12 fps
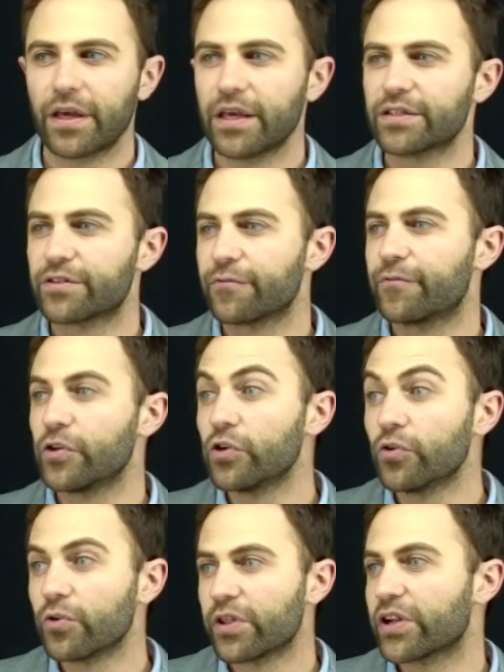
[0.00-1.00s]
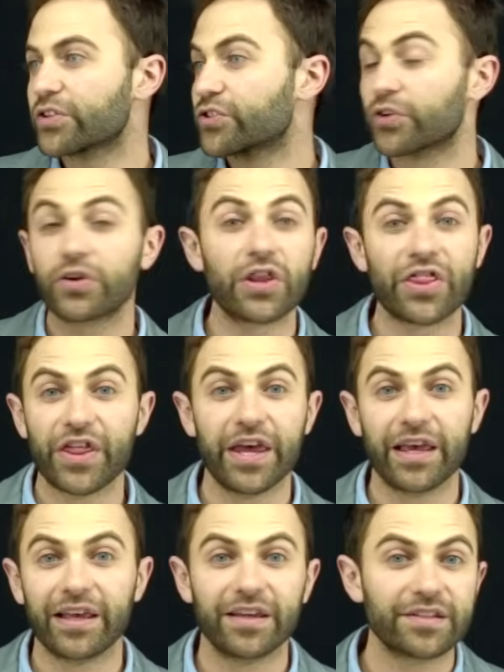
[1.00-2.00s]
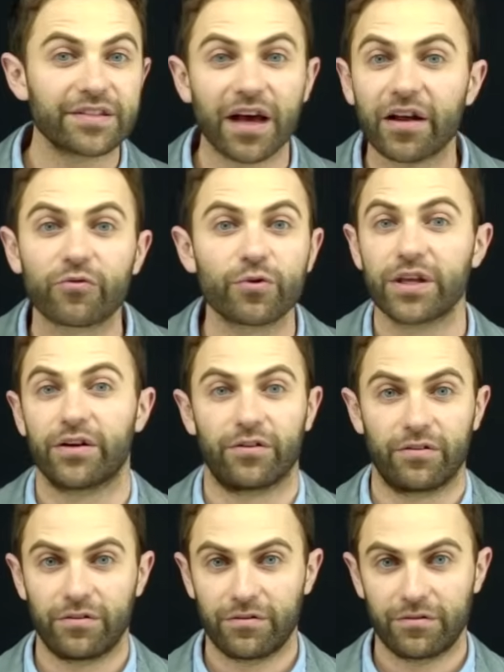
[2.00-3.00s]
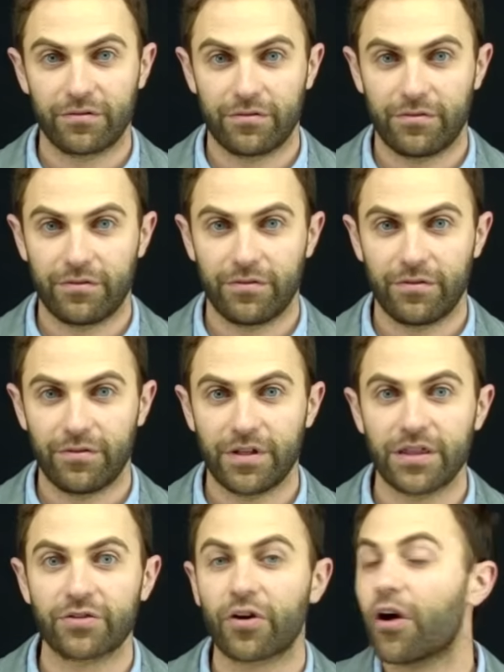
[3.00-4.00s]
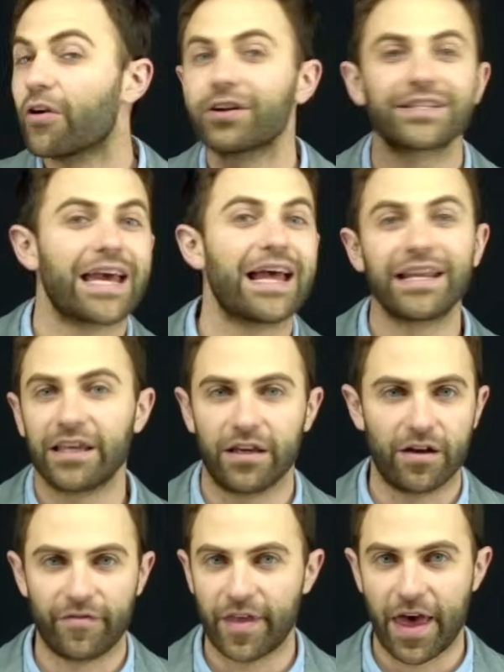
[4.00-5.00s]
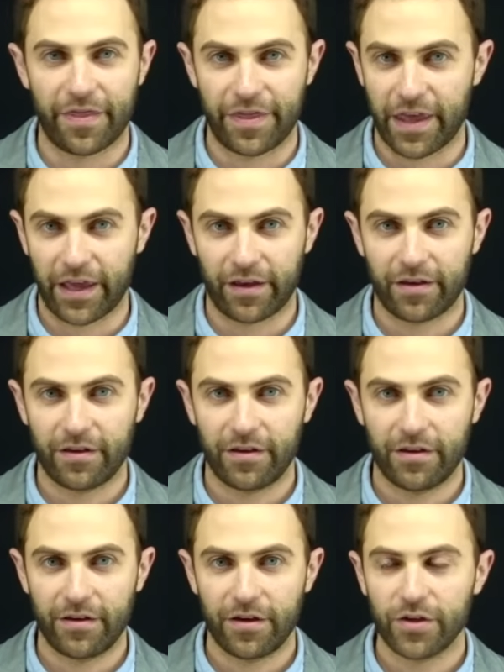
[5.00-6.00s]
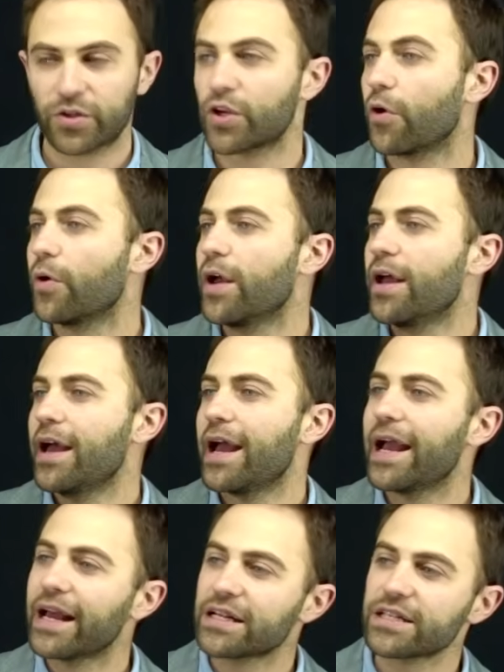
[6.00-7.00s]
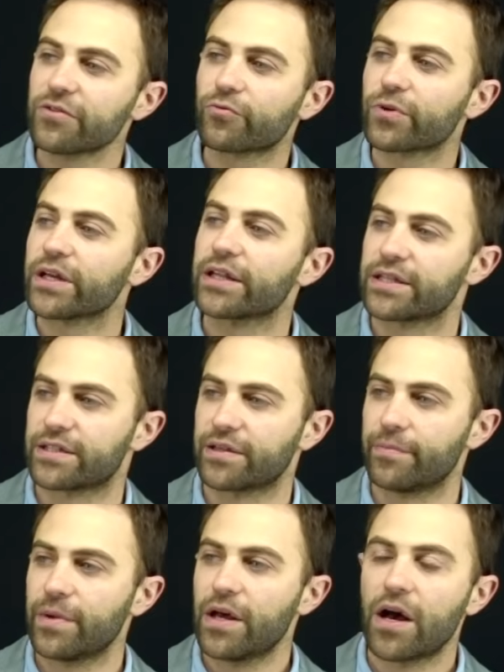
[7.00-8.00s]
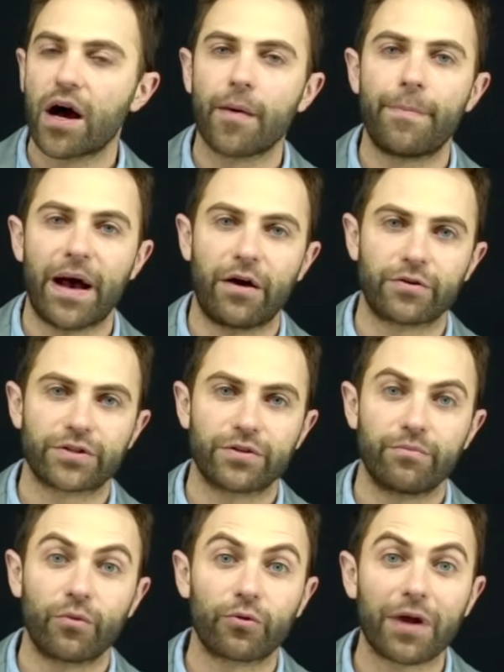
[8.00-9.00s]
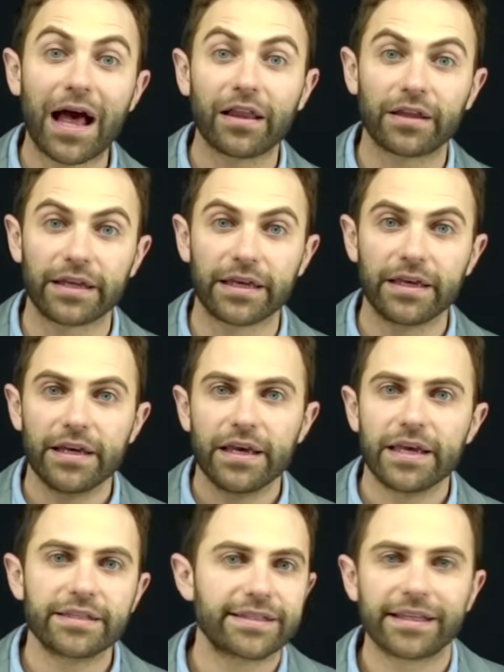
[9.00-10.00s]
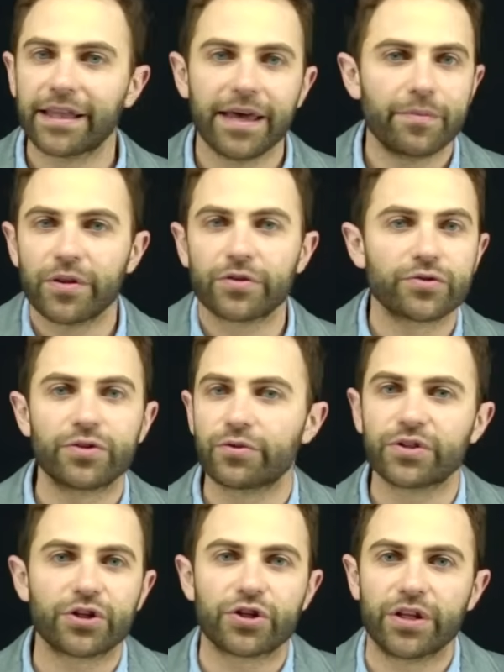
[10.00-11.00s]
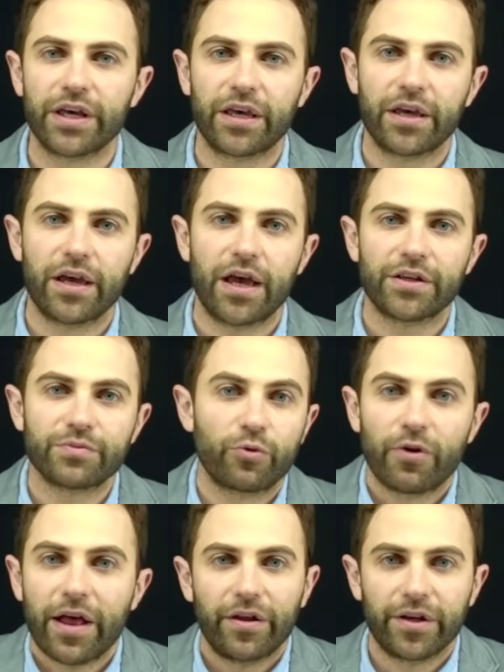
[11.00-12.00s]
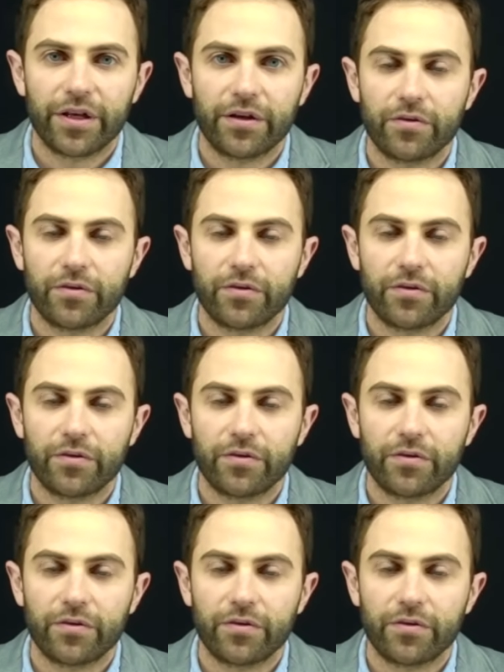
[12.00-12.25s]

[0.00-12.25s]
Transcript: is the view that a certain thing is not real, that there aren't any of that thing. So, anti realism about morality is the claim that there's no such thing as morality.